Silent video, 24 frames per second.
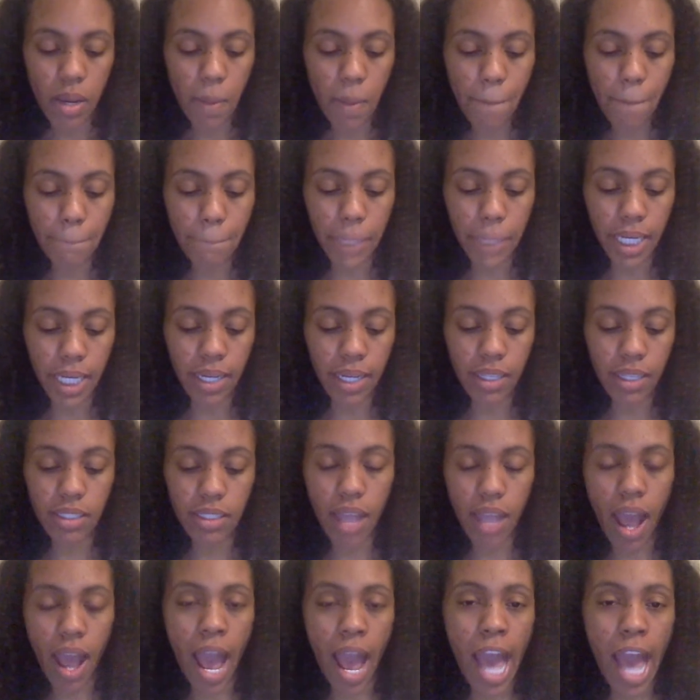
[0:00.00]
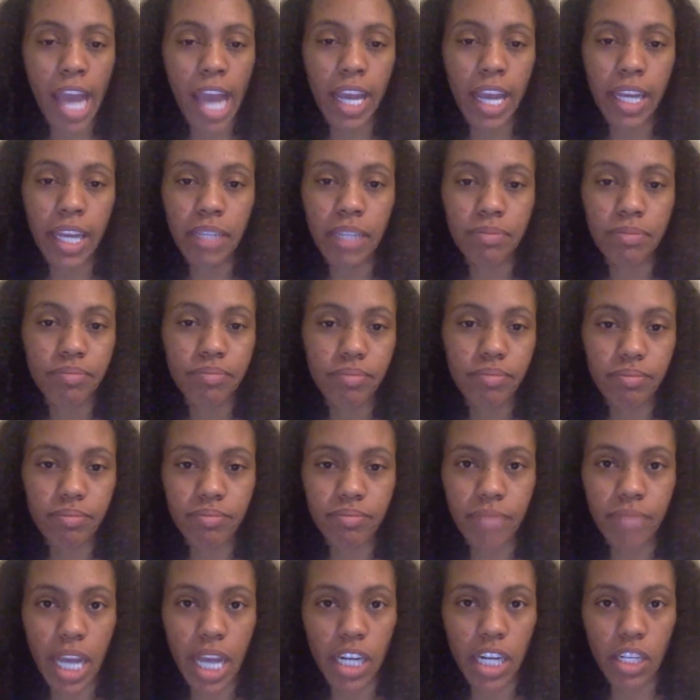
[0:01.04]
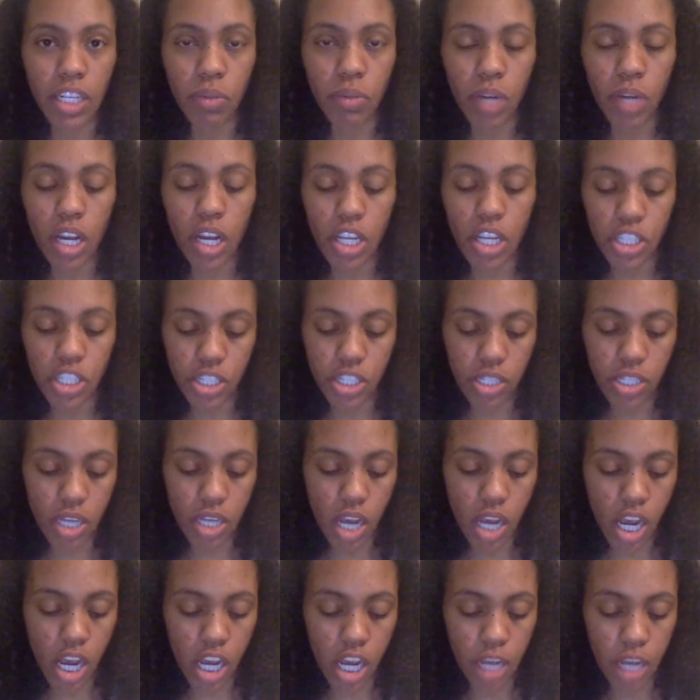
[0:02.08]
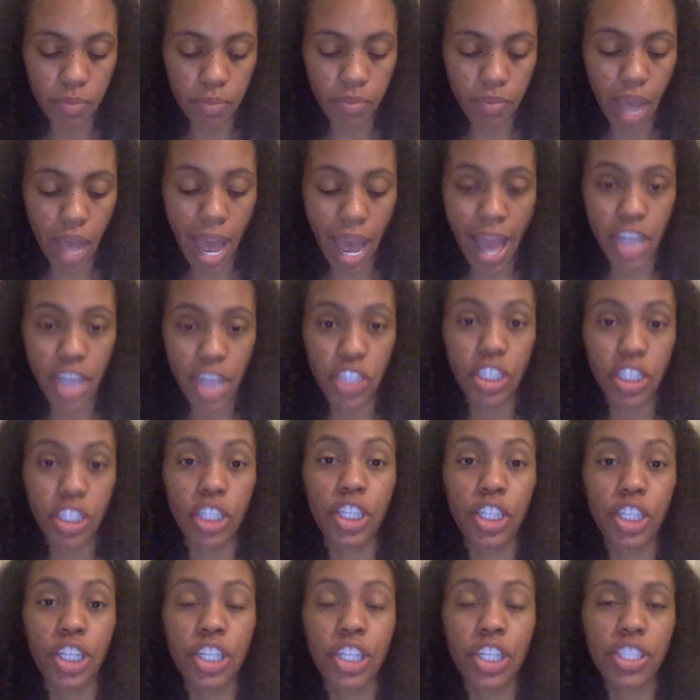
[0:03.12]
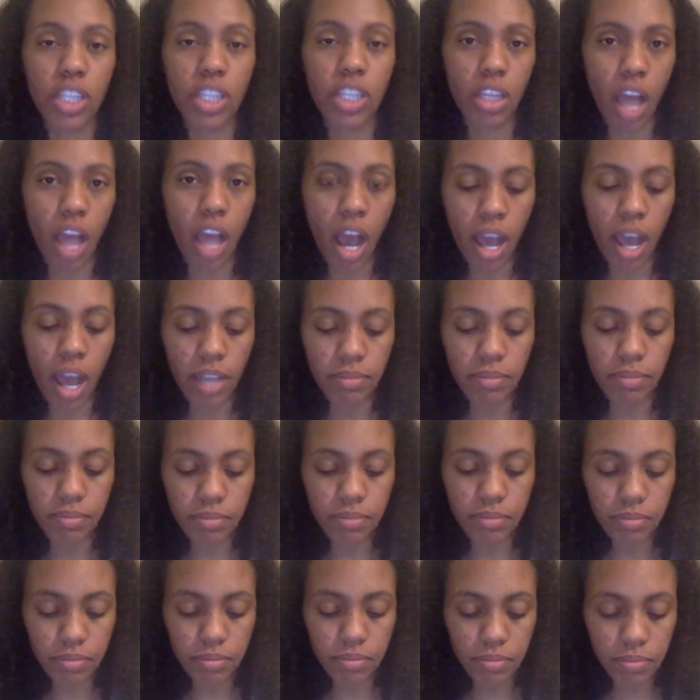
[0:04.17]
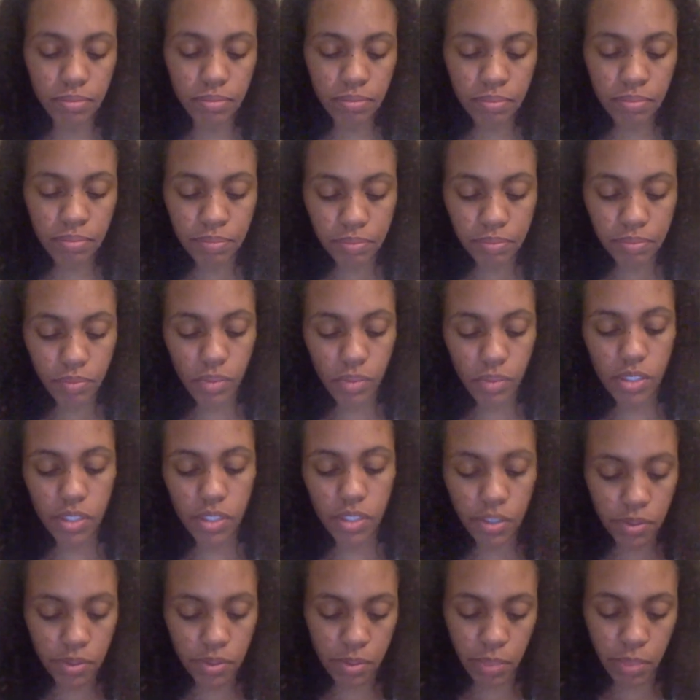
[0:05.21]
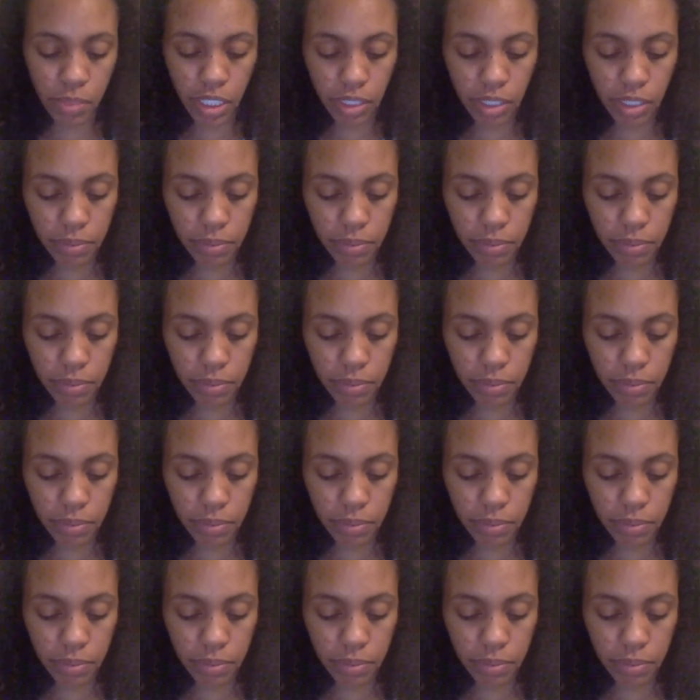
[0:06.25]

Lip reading: But I'm not in a rush. I actually learned a lot. Excuse me.